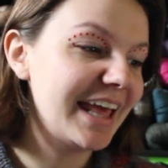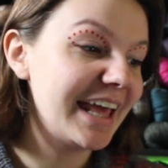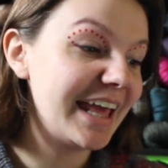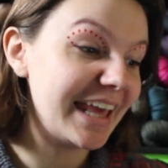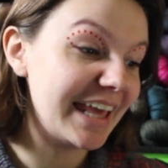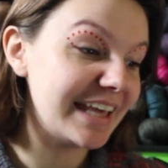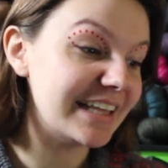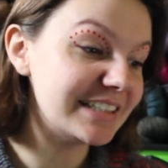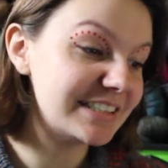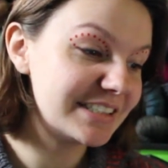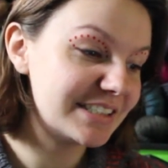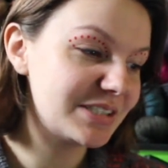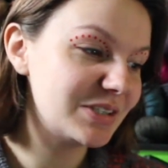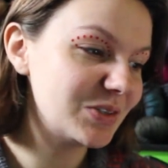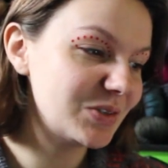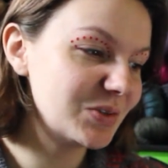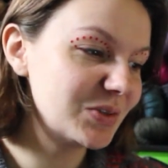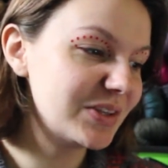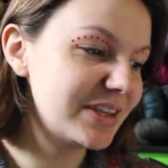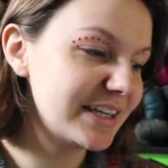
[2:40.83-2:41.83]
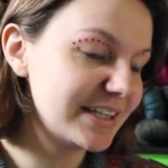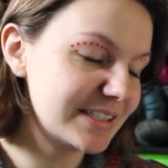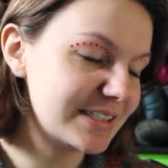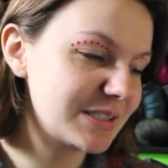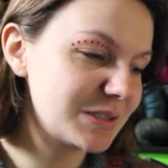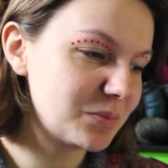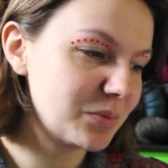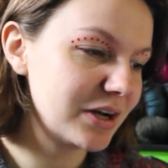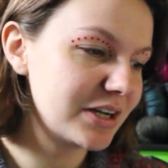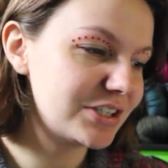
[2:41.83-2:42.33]
into
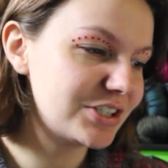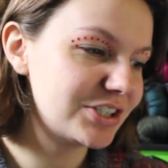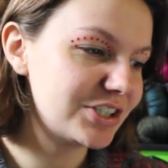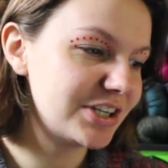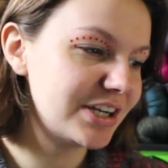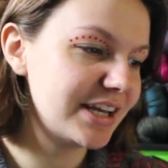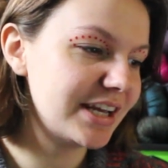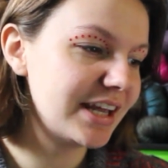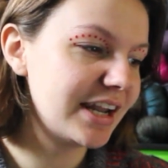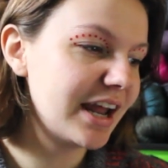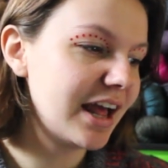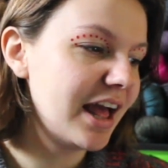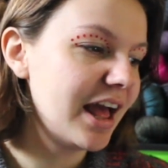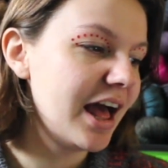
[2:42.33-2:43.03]
this spreadsheet.